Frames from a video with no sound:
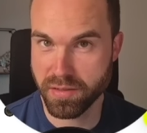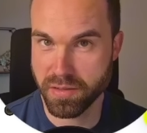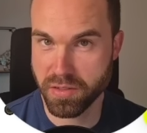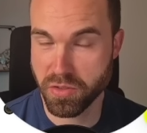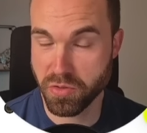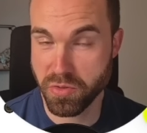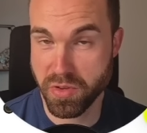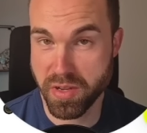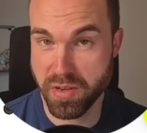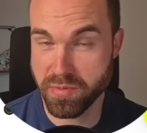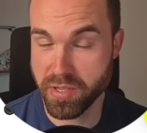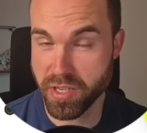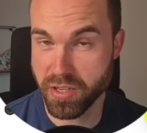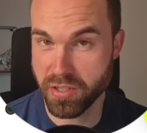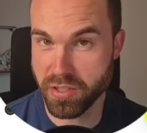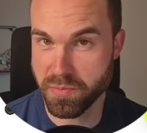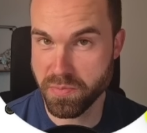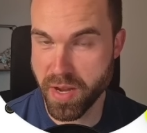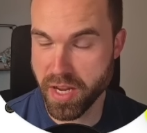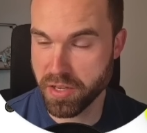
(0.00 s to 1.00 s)
So here we are
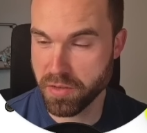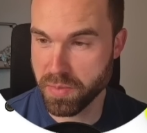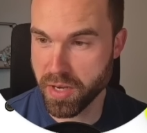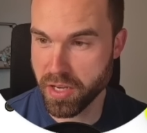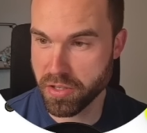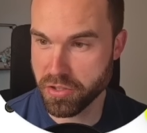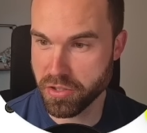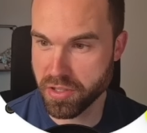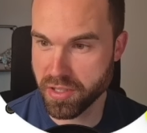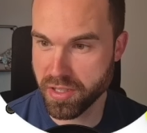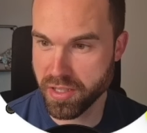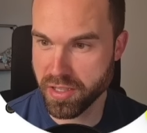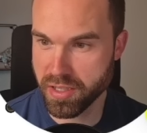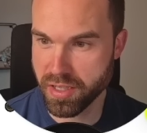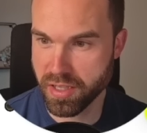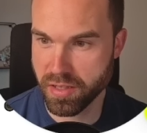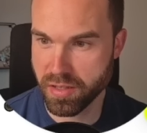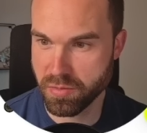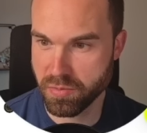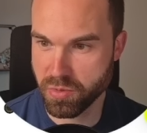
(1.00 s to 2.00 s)
on the main page again,
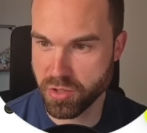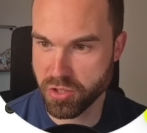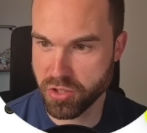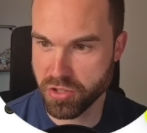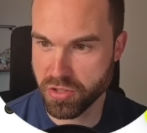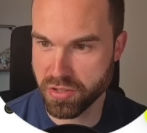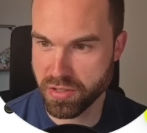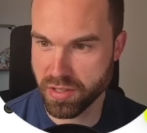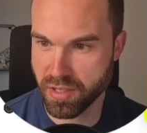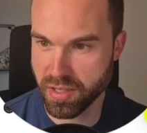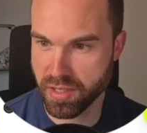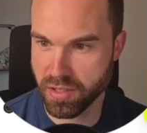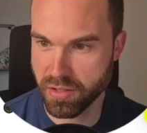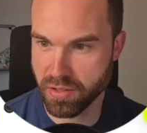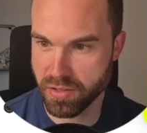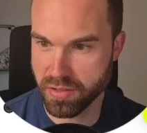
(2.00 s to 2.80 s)
and we just click on